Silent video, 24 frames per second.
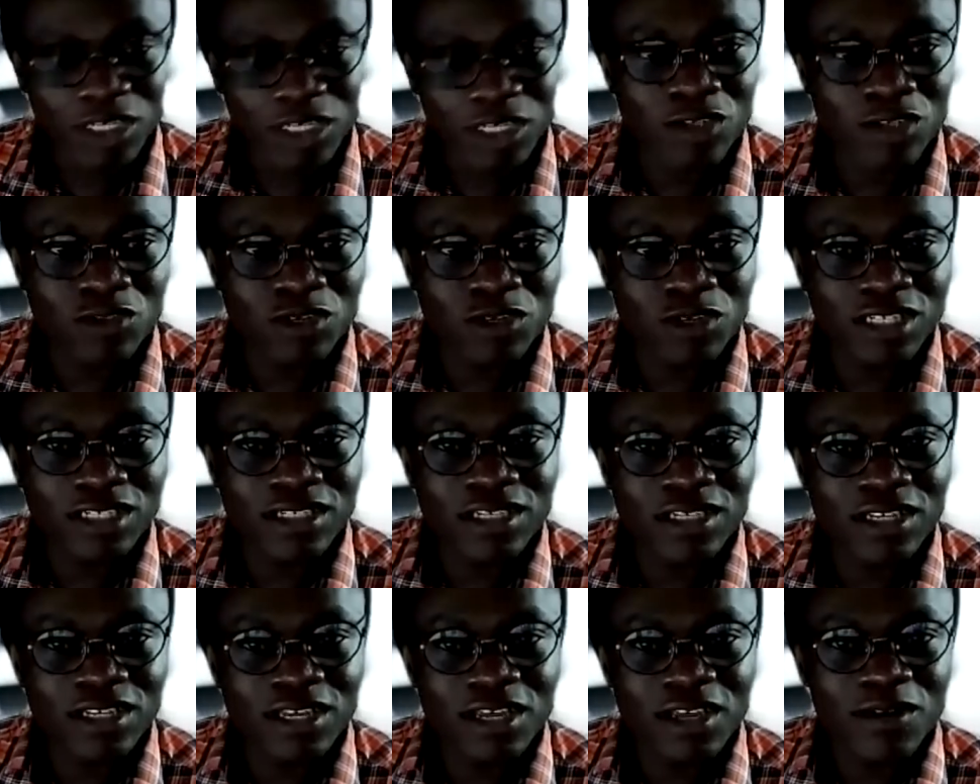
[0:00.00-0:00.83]

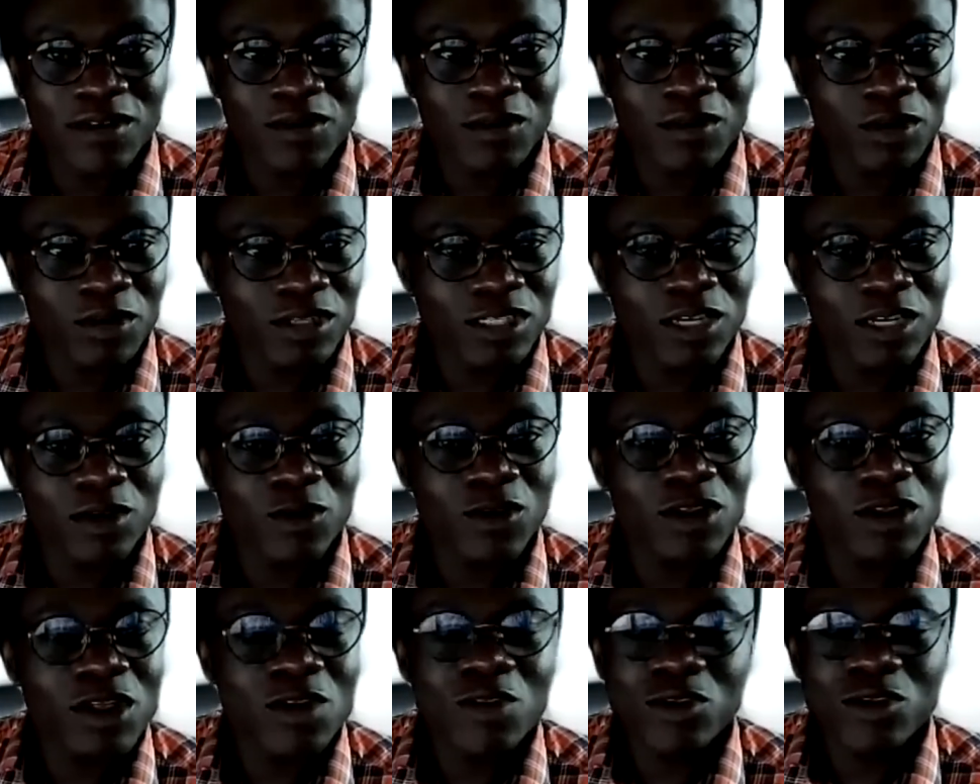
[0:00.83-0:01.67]
interest, because they're
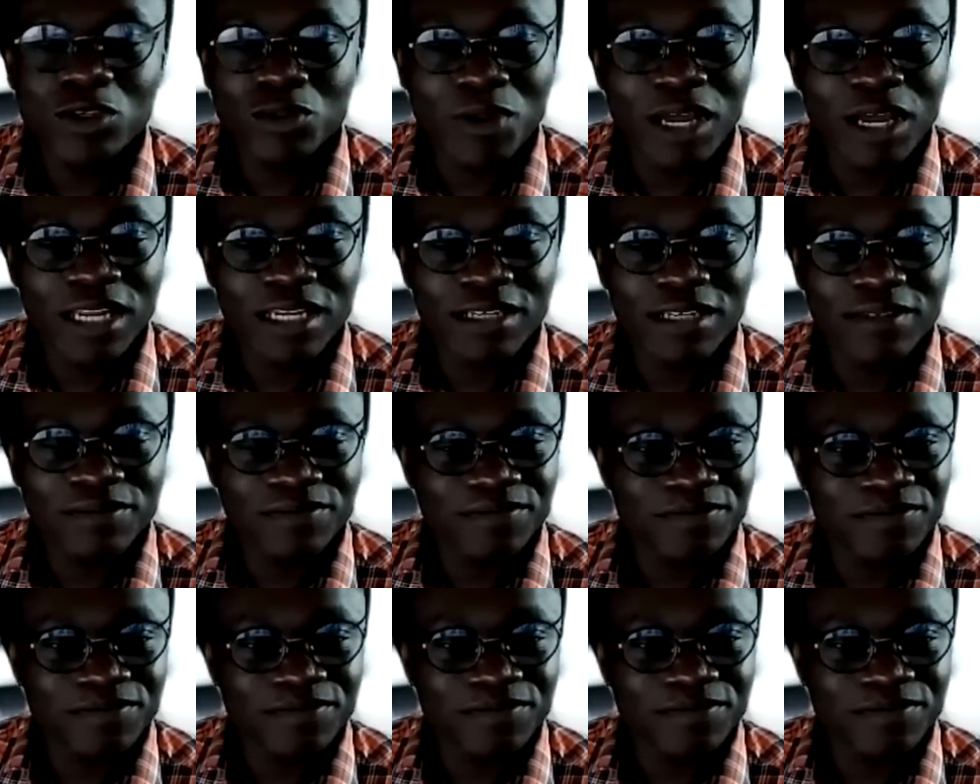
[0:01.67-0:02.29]
going to lose money.